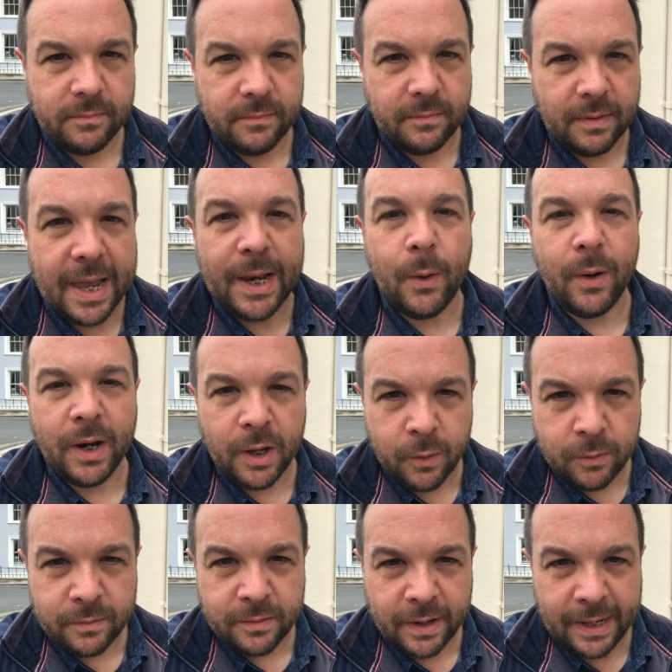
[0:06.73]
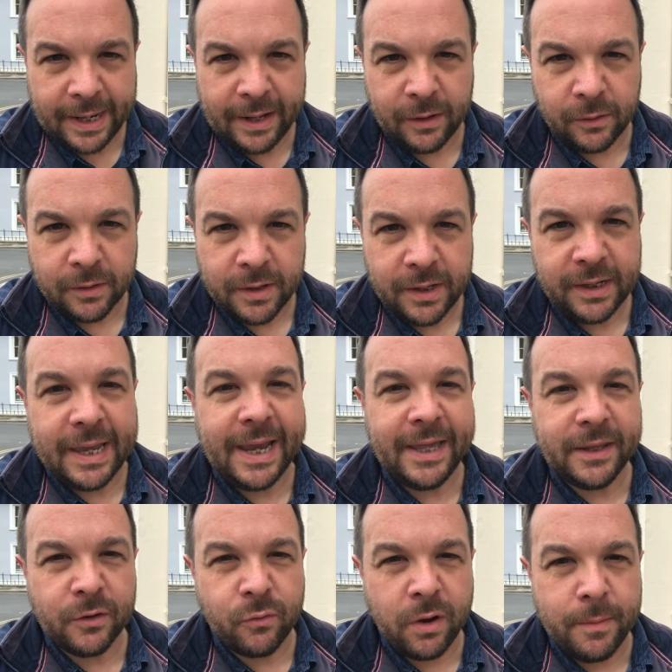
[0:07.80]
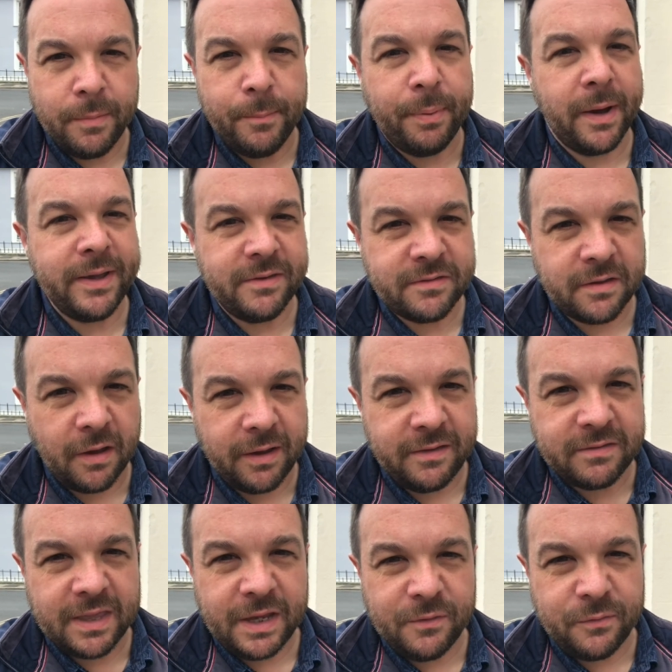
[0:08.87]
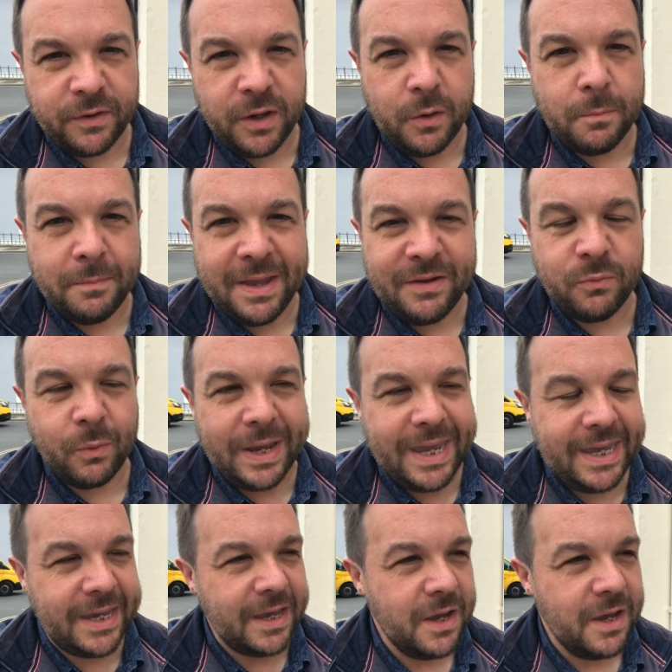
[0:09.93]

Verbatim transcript: Hello, hello. A little King of the Crib bite sized thing for you midweek.